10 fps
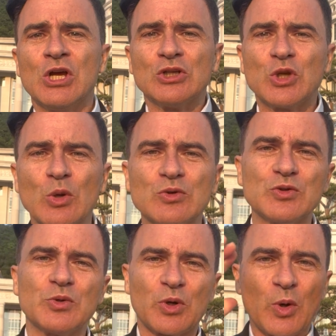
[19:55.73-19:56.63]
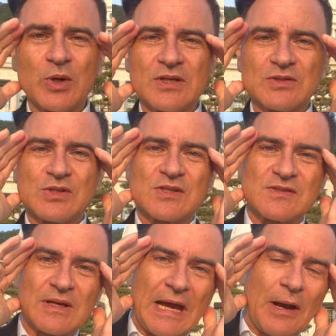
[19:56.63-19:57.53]
don't do according to just
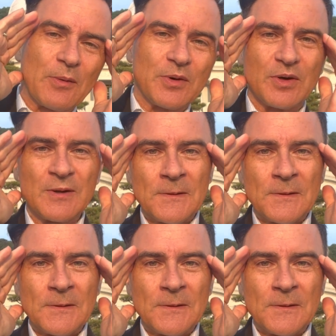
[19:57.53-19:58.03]
our